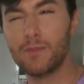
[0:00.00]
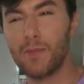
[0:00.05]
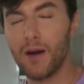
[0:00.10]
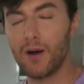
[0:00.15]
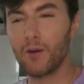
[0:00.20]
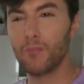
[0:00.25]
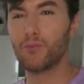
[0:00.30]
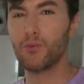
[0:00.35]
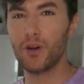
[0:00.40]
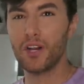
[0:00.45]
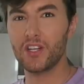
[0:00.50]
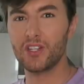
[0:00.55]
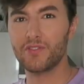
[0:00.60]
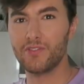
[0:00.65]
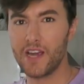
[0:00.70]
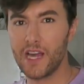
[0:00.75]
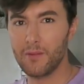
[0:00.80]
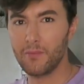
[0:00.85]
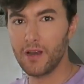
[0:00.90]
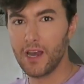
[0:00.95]
it's about a British
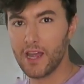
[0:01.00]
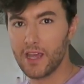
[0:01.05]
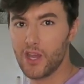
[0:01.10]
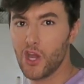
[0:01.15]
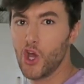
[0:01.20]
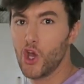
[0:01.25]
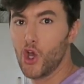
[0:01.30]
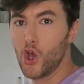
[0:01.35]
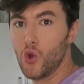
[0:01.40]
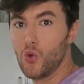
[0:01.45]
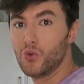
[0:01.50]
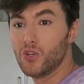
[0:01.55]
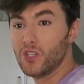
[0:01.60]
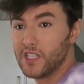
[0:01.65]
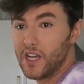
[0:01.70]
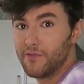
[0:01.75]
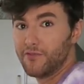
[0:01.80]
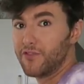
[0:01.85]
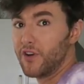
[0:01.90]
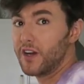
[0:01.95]
family who
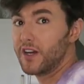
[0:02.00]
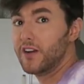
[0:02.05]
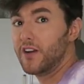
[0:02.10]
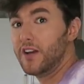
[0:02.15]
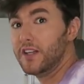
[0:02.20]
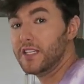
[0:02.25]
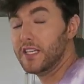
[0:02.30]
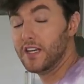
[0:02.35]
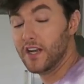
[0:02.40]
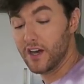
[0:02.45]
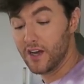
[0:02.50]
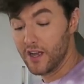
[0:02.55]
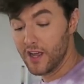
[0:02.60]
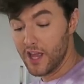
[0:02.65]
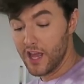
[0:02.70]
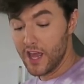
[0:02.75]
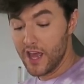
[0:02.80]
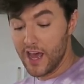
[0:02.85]
just have Friday Night Dinner.